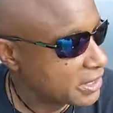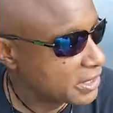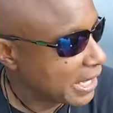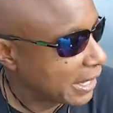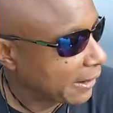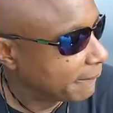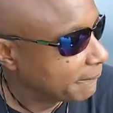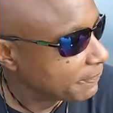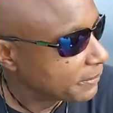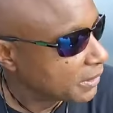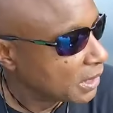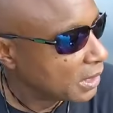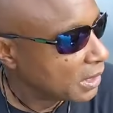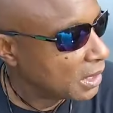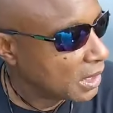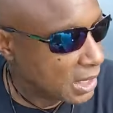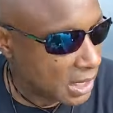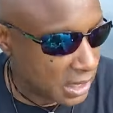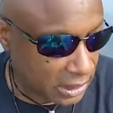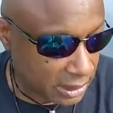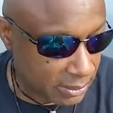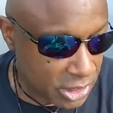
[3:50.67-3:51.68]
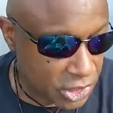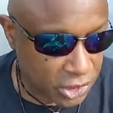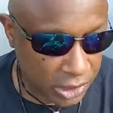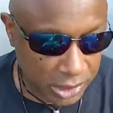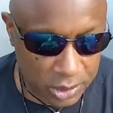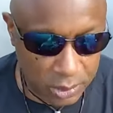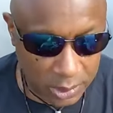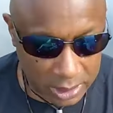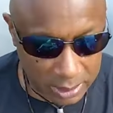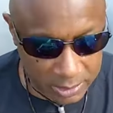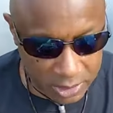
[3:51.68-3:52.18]
Now, let me show
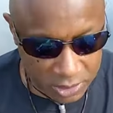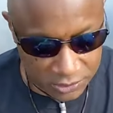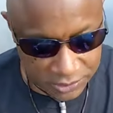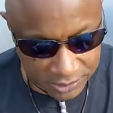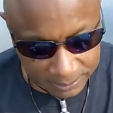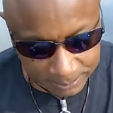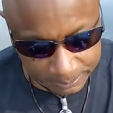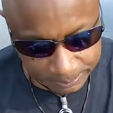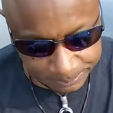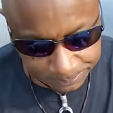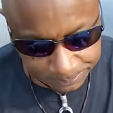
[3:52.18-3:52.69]
you what I'm using.